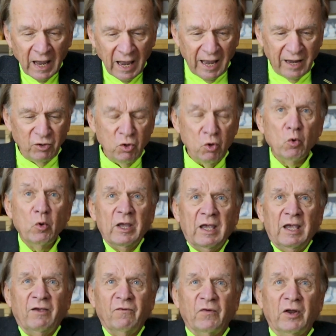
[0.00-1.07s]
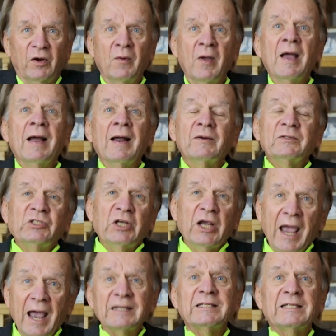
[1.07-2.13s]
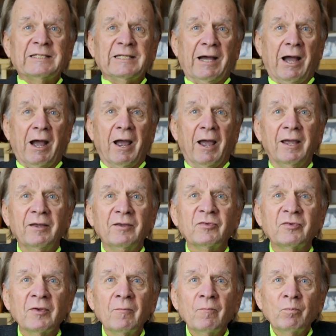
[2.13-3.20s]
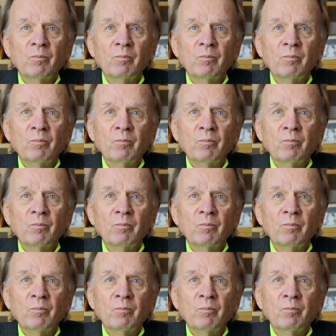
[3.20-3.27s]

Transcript: and you even chastise